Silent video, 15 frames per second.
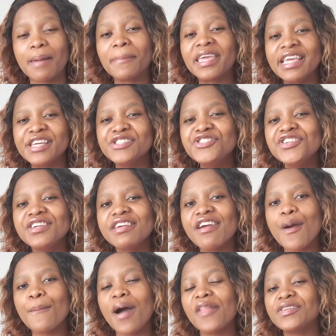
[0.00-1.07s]
I'm keen to
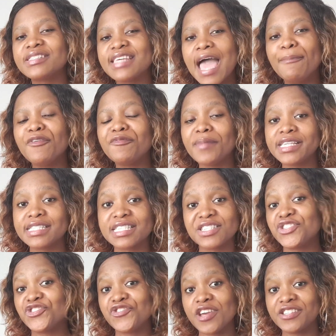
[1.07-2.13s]
hear about the type of
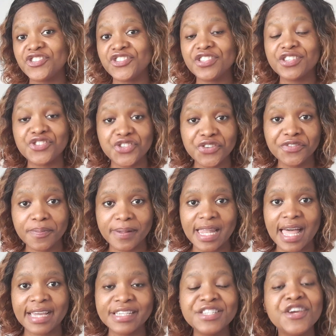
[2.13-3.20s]
maintenance strategy that you've
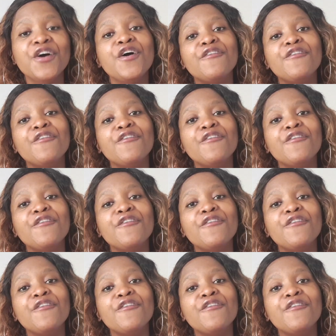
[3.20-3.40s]
applied